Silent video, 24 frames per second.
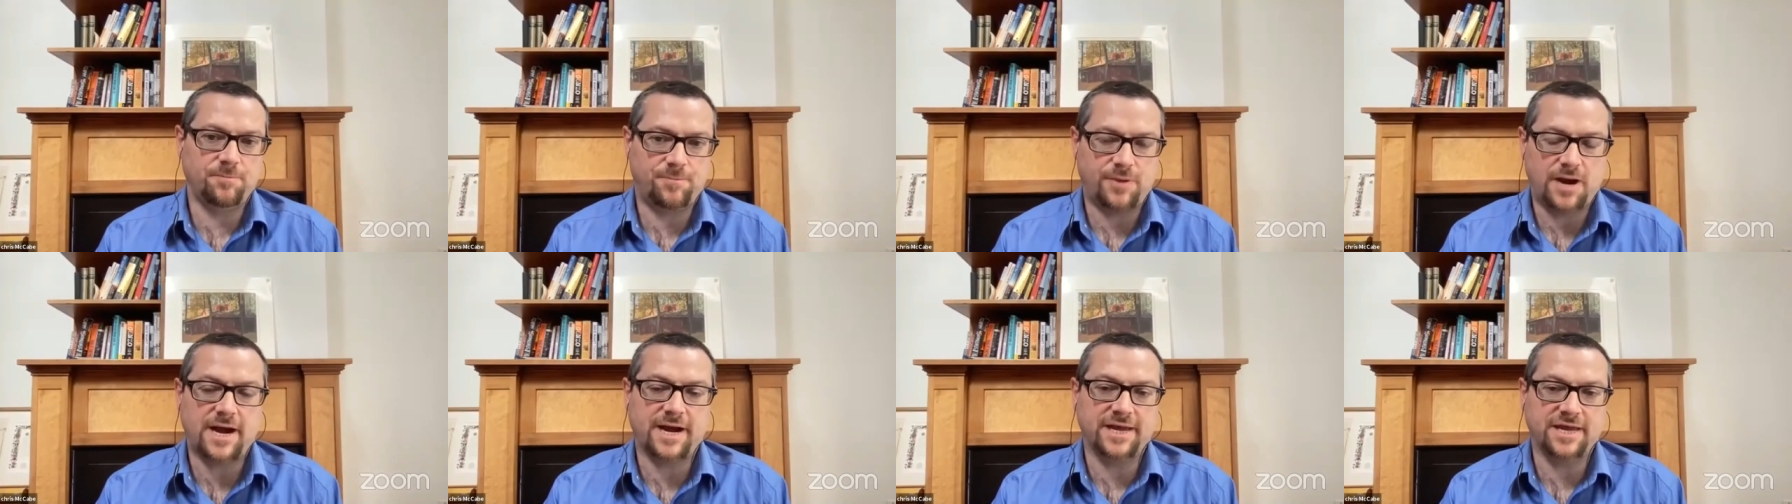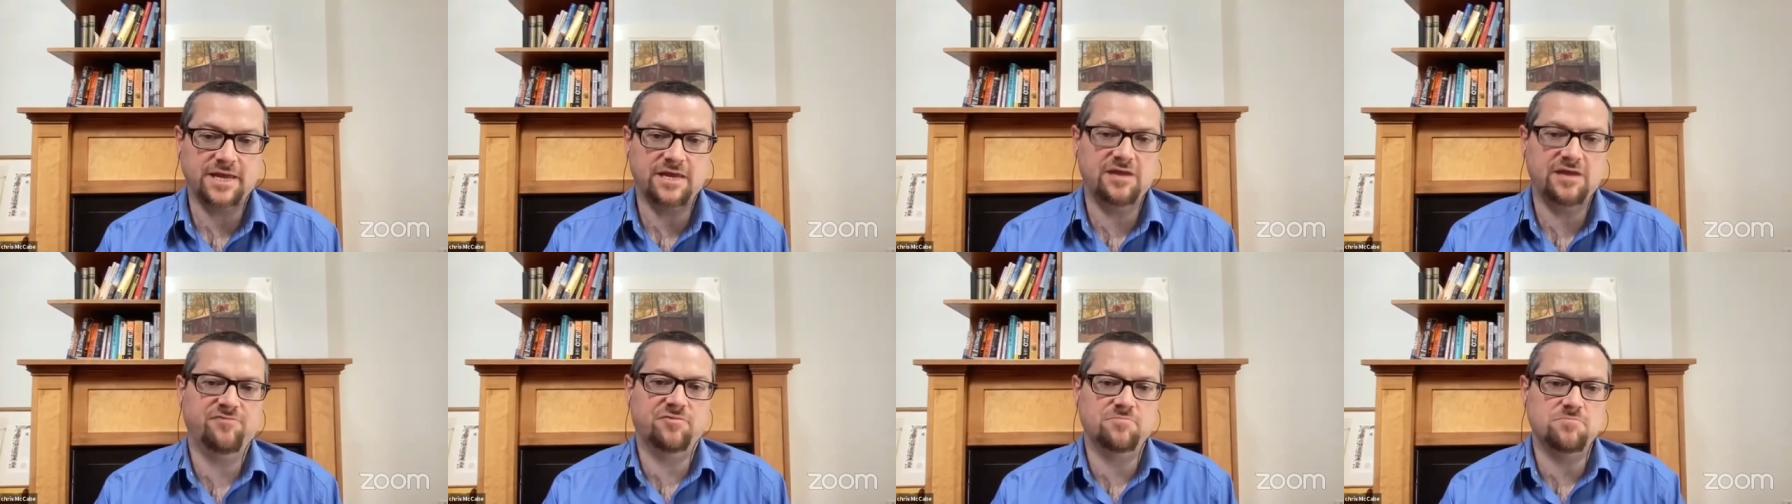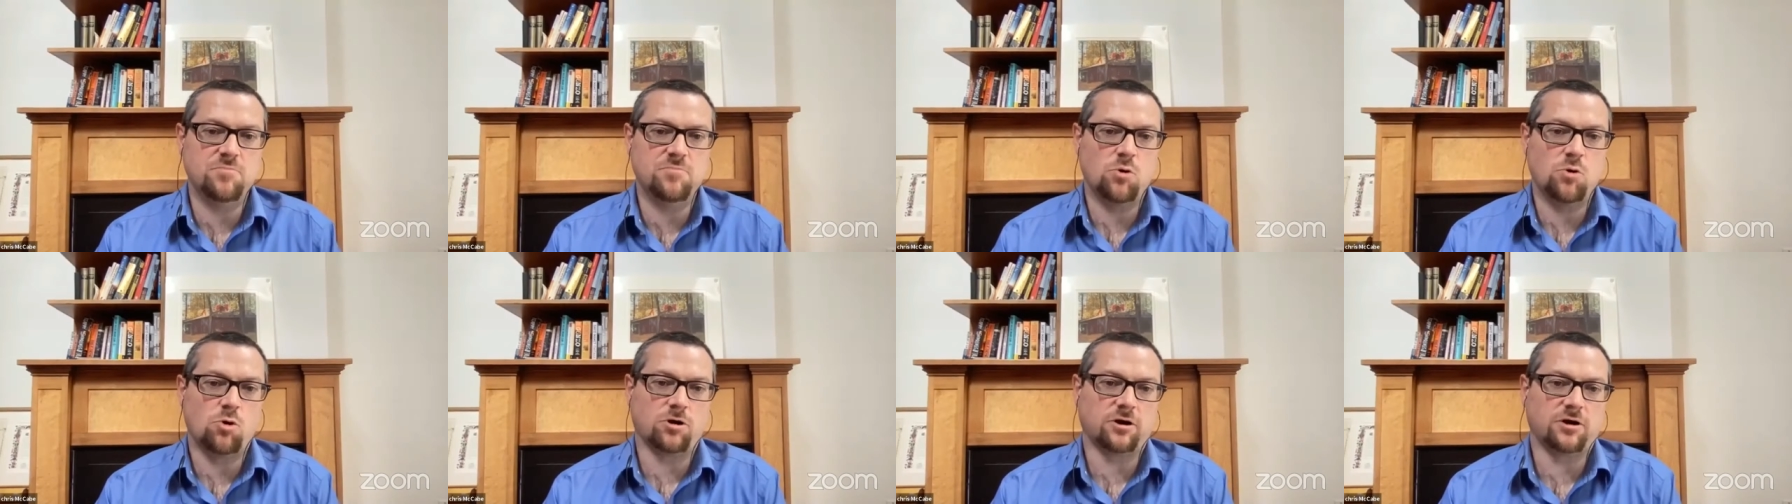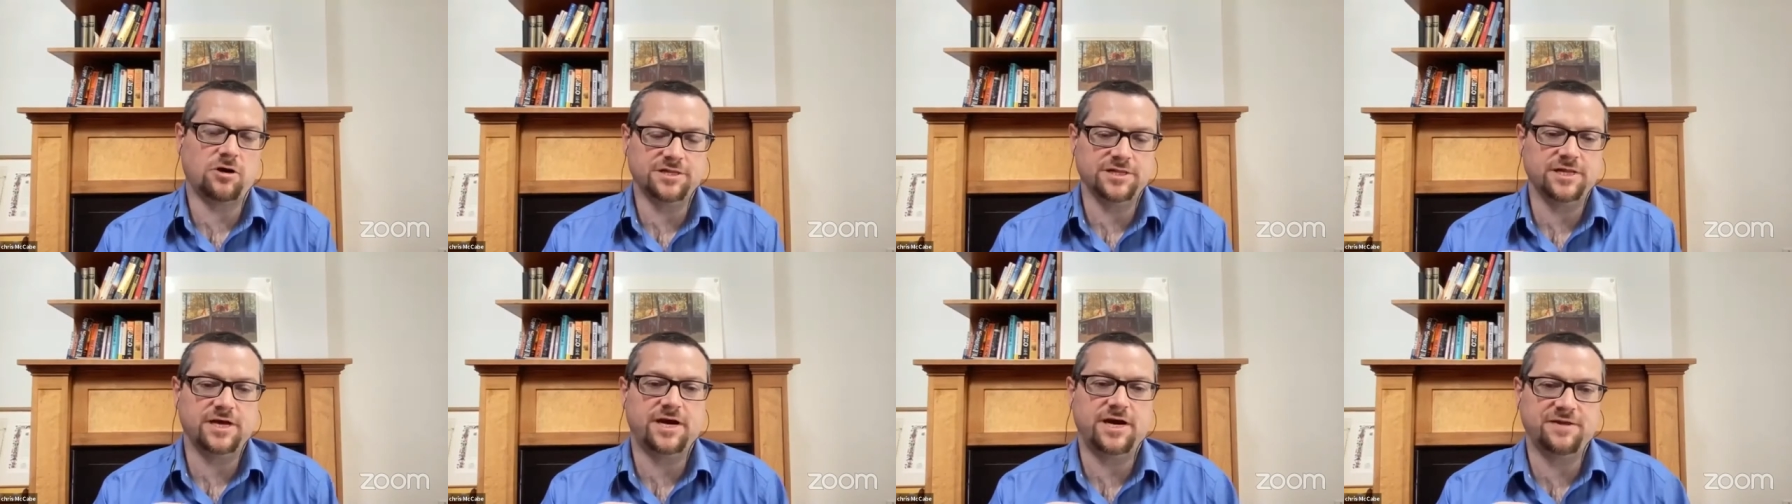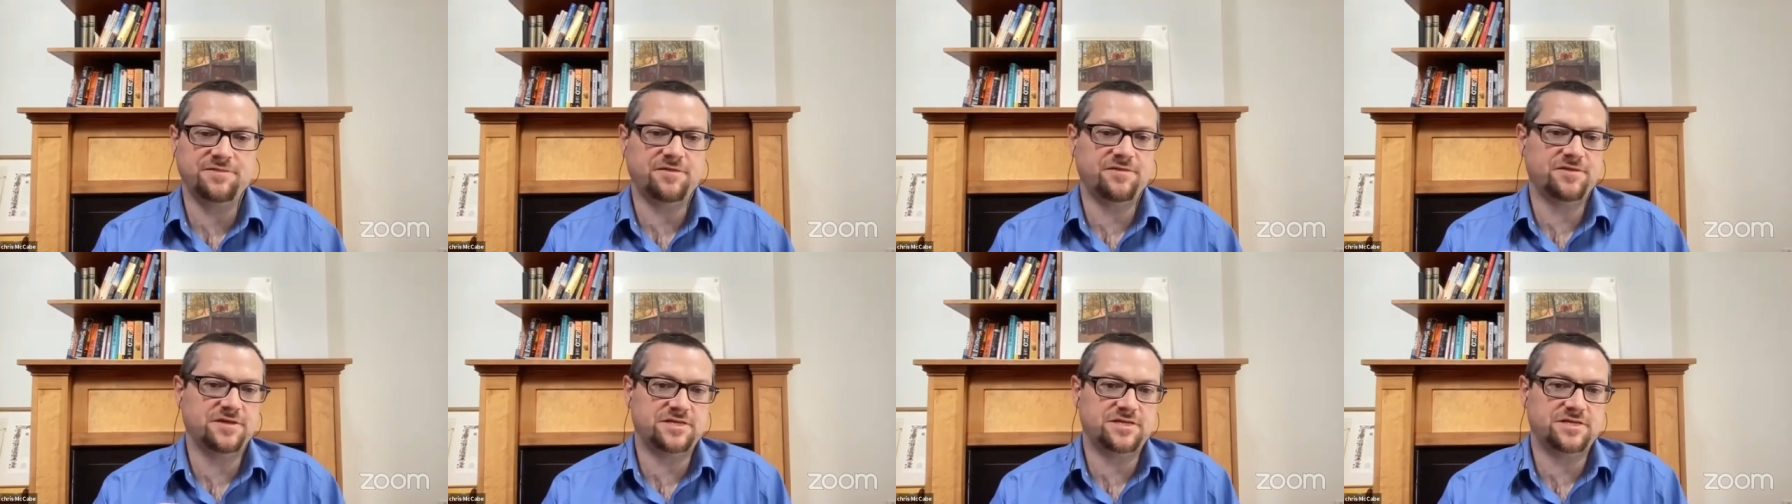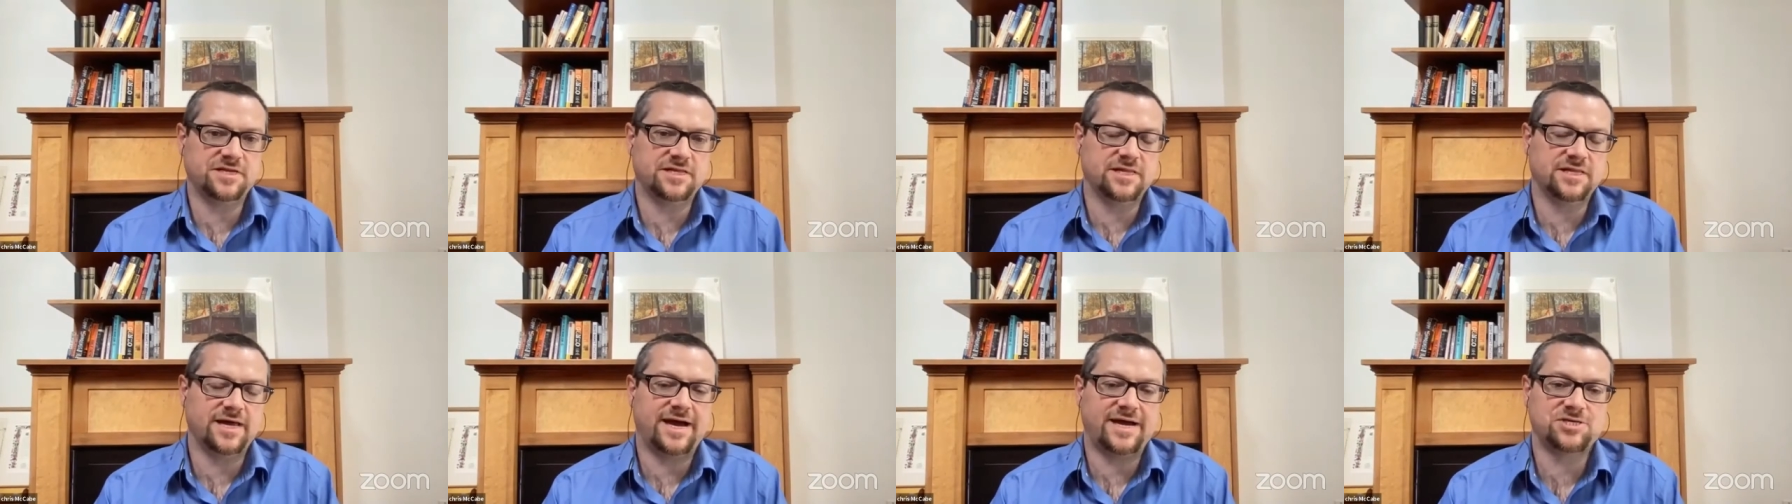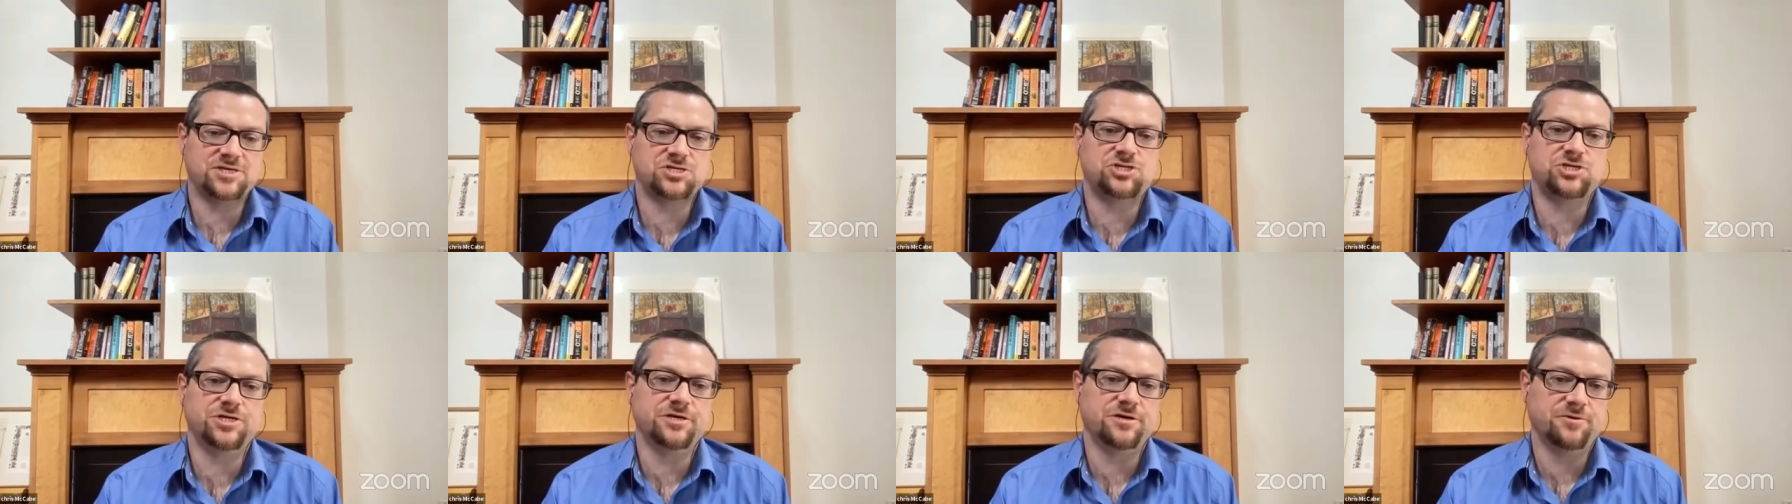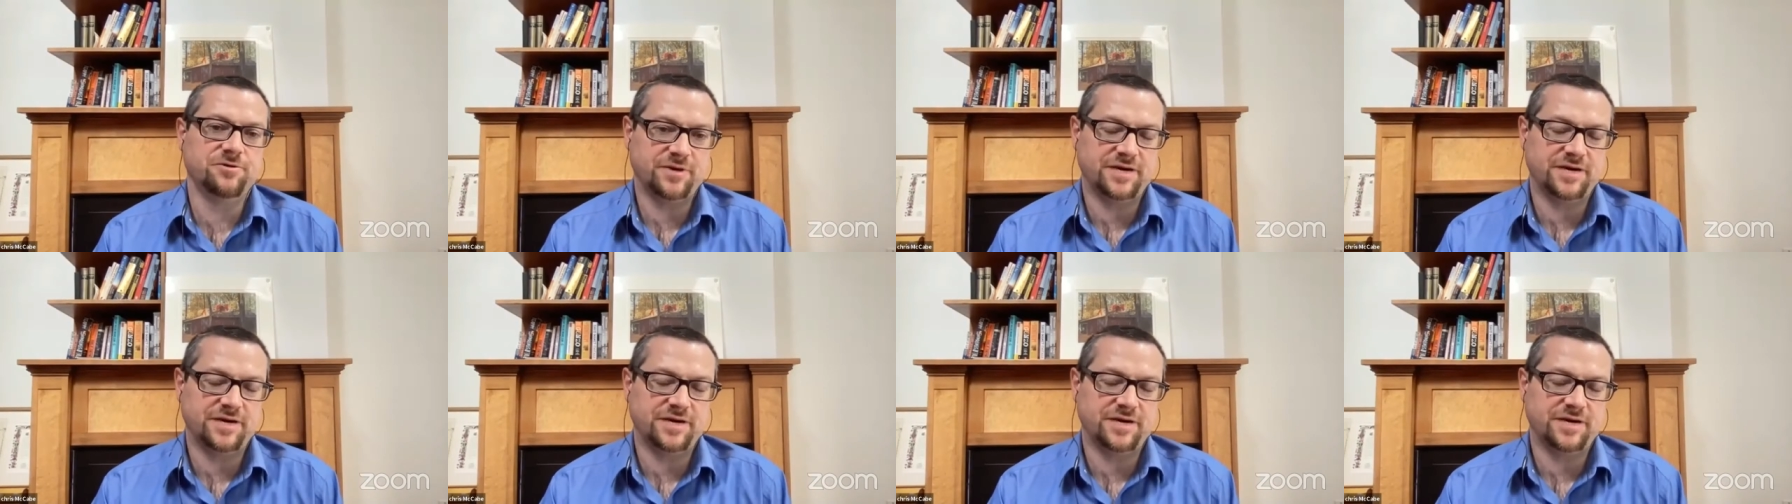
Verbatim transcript: buy even more online than they did last year.